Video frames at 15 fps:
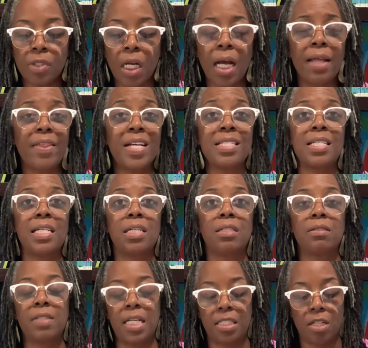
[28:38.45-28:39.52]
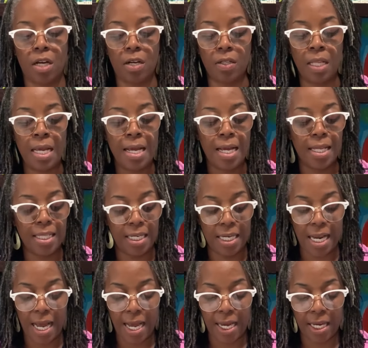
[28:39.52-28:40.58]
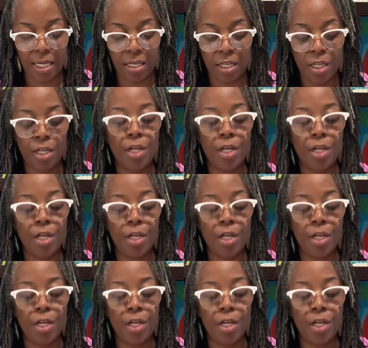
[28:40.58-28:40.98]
That's it. That's all. And then it had